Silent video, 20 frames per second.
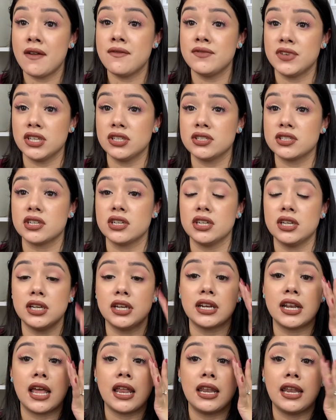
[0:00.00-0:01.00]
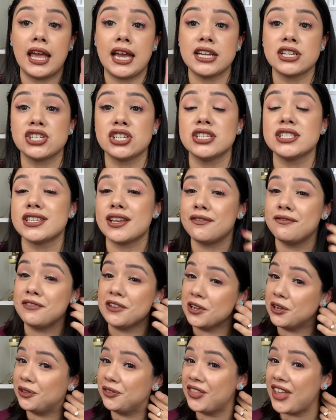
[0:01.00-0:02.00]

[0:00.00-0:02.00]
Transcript: Feels good. Lashes feel